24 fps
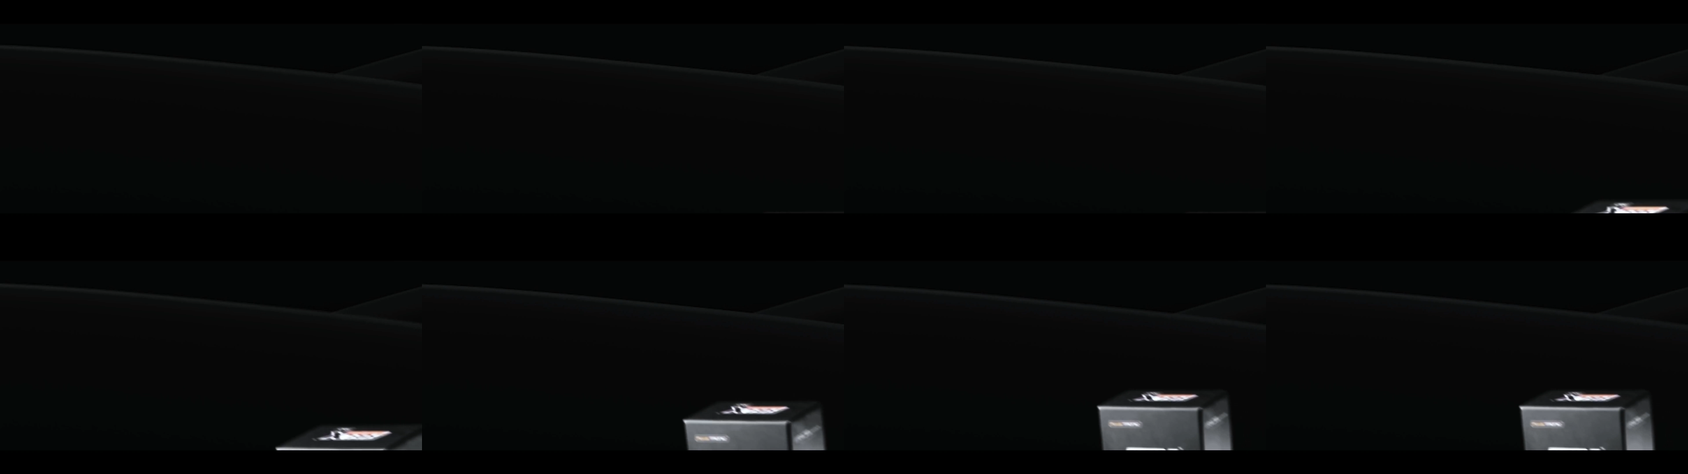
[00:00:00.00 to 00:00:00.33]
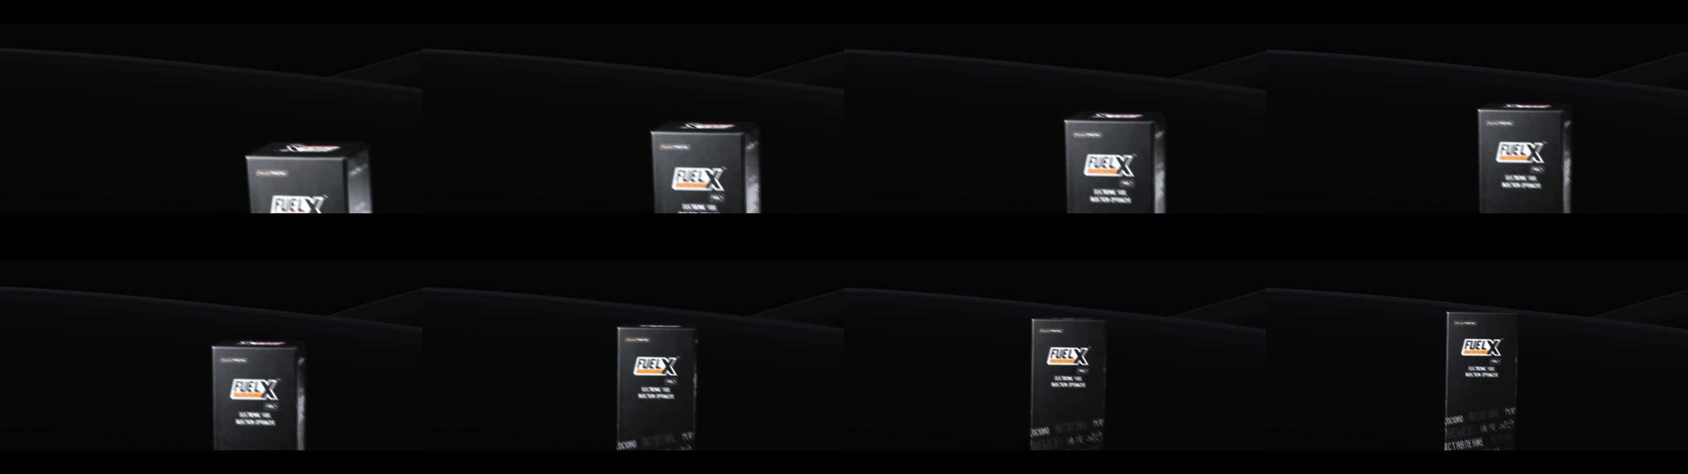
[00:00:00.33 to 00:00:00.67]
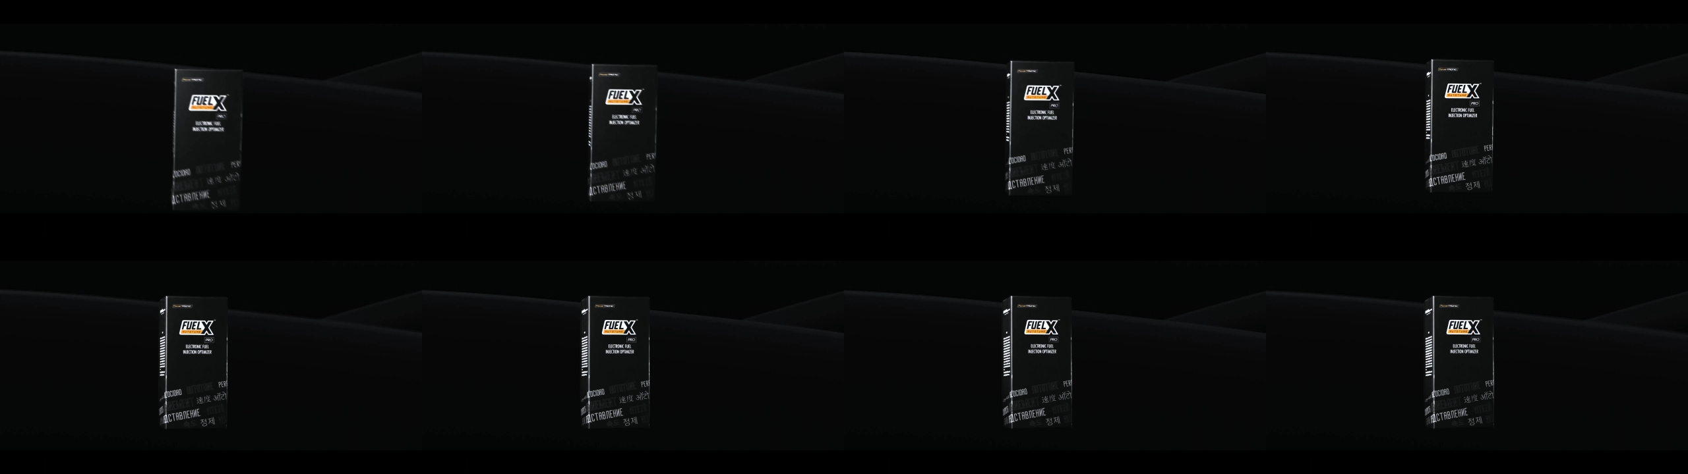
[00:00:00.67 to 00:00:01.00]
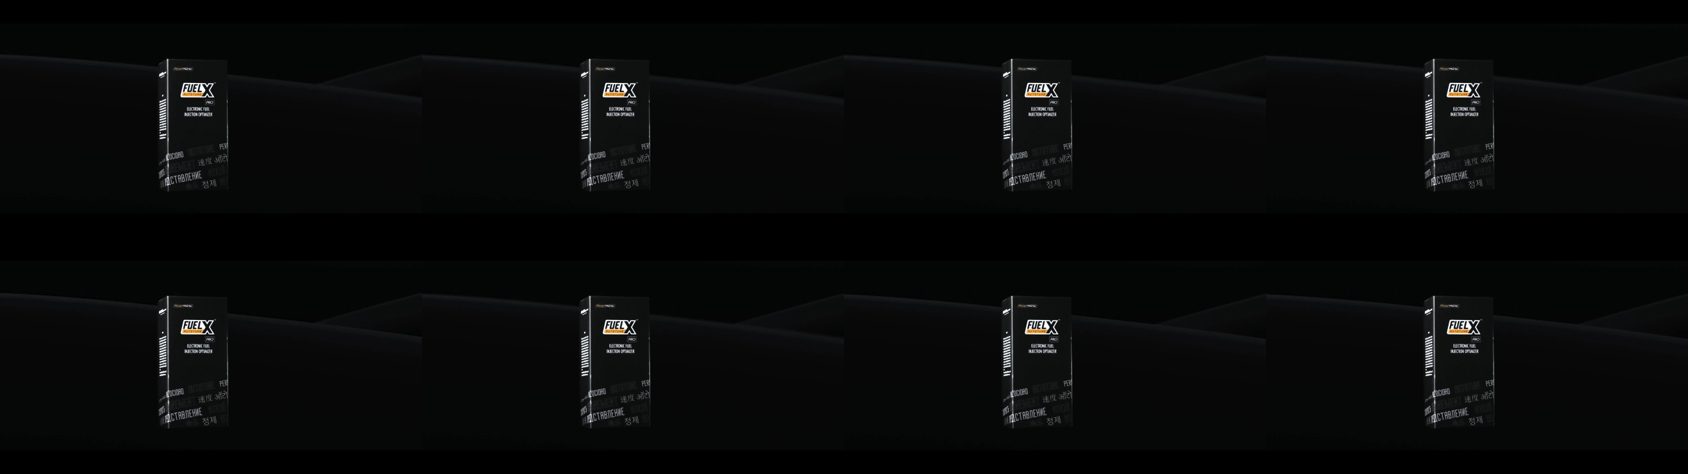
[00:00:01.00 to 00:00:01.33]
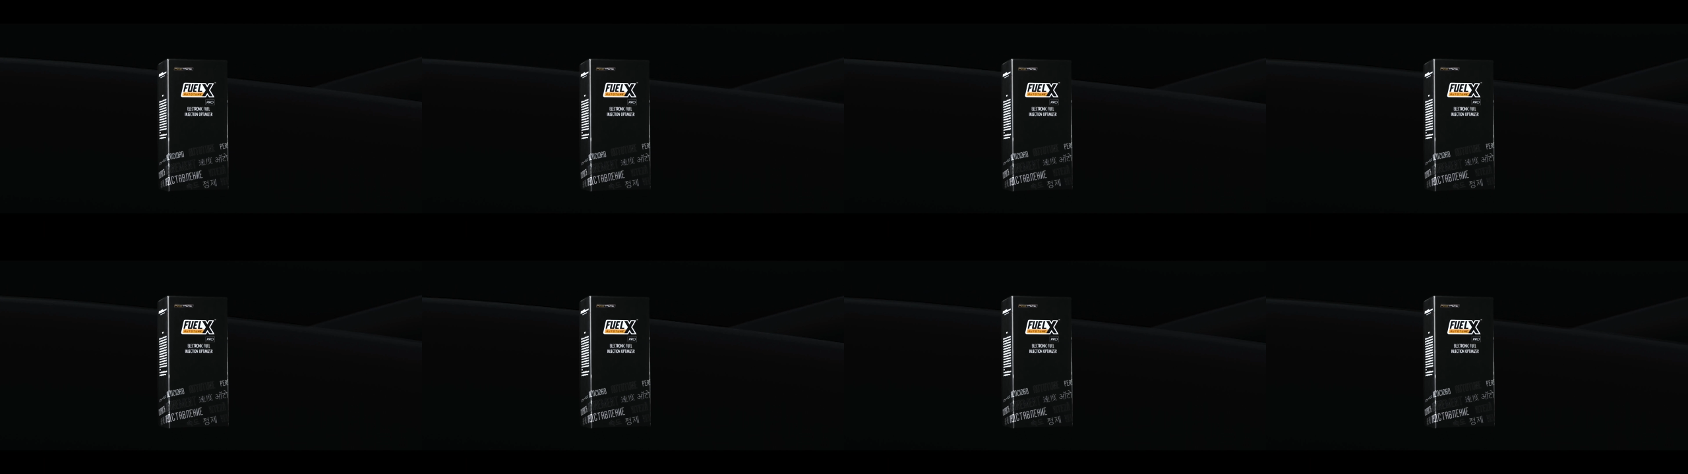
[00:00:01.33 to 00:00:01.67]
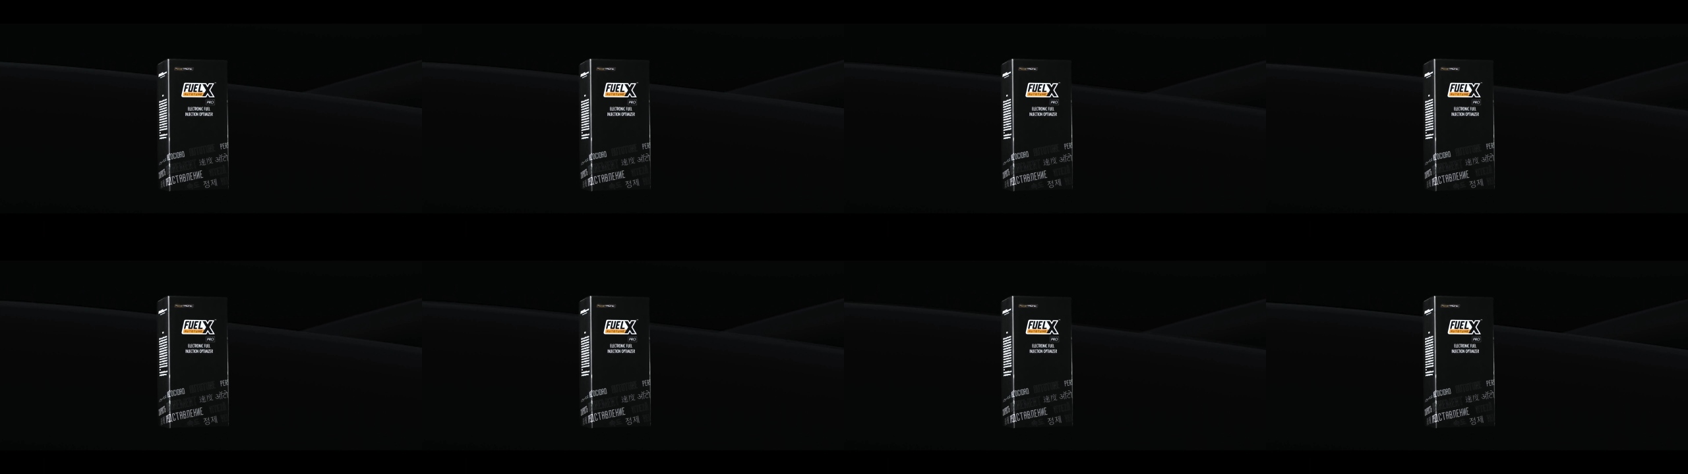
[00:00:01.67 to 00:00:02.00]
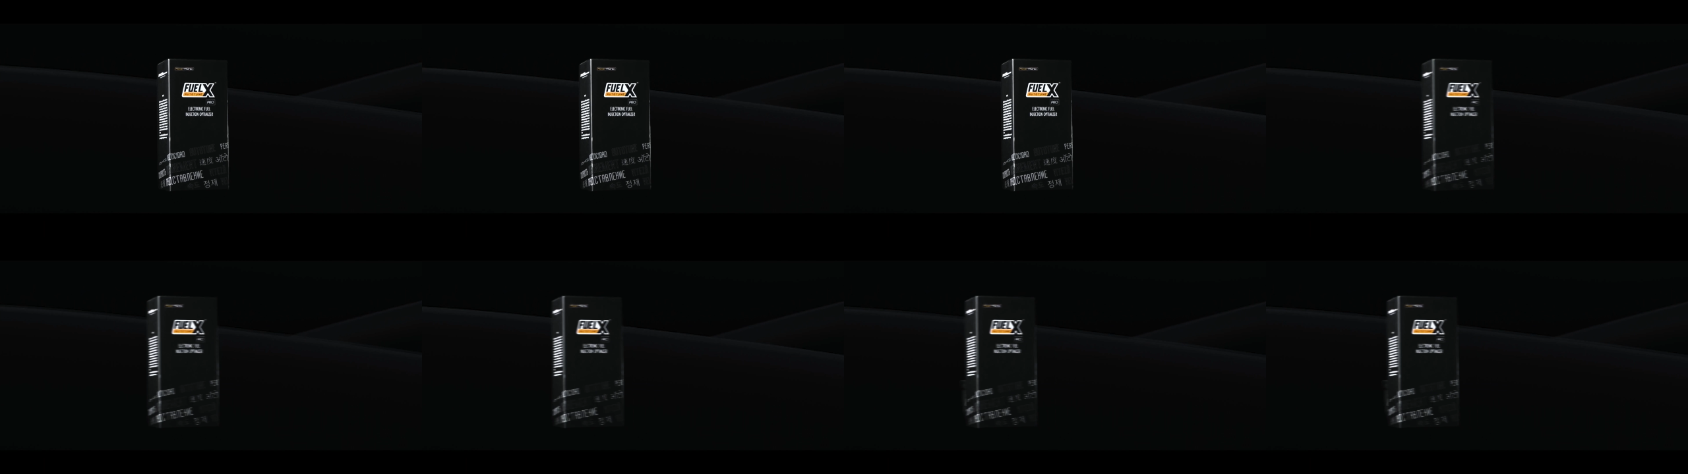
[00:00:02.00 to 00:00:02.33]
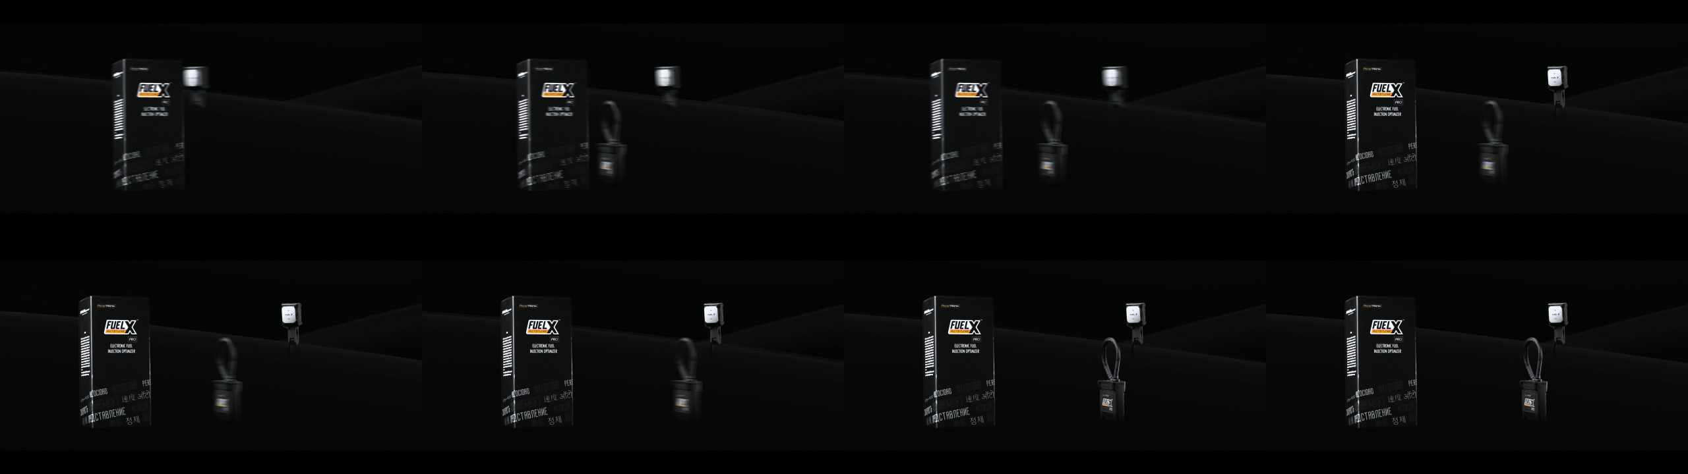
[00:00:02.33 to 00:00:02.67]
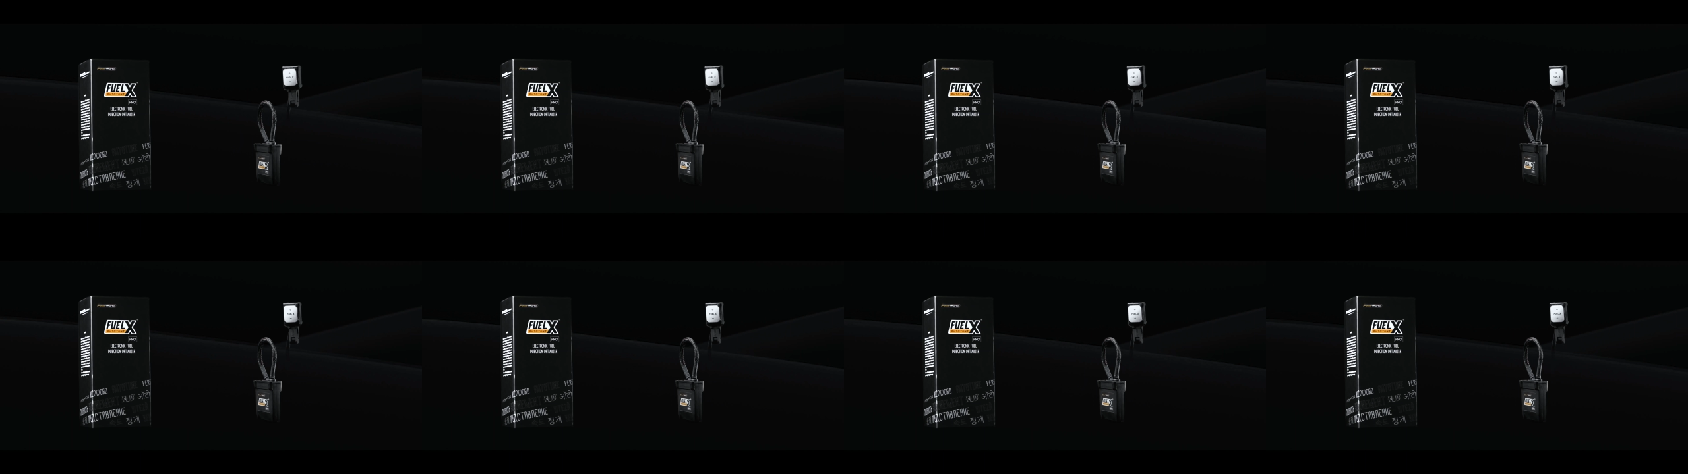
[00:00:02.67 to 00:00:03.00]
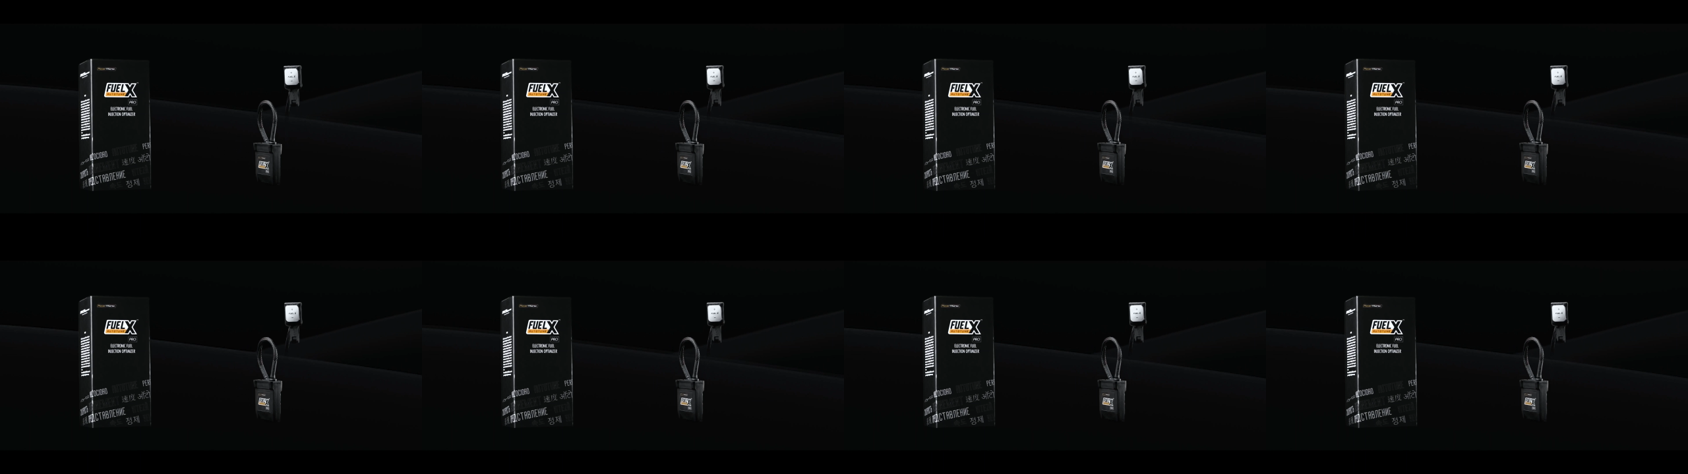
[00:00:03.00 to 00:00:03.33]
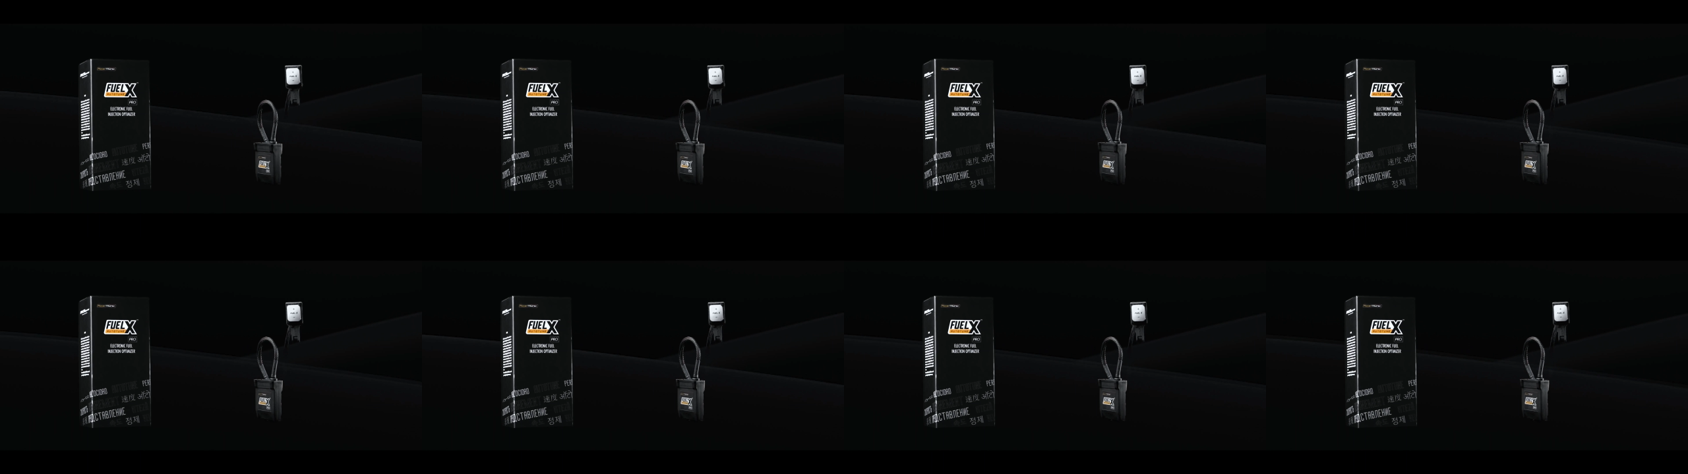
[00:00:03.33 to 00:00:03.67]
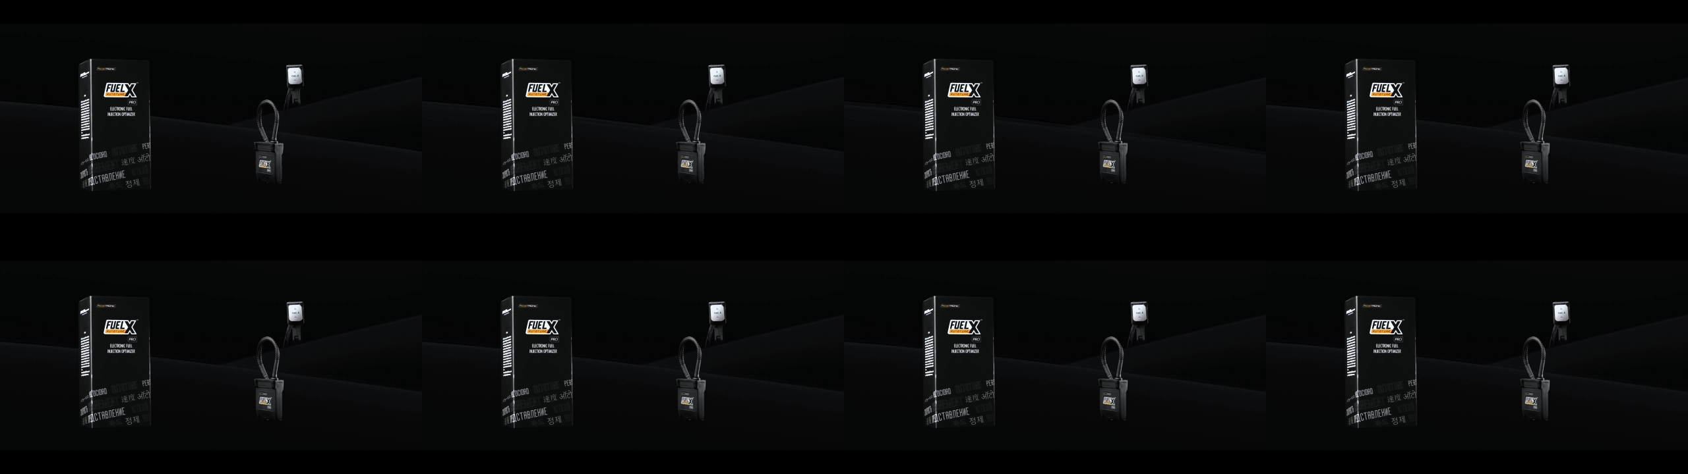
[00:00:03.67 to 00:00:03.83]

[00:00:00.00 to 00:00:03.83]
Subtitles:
No face is visible, so there are no lips to read.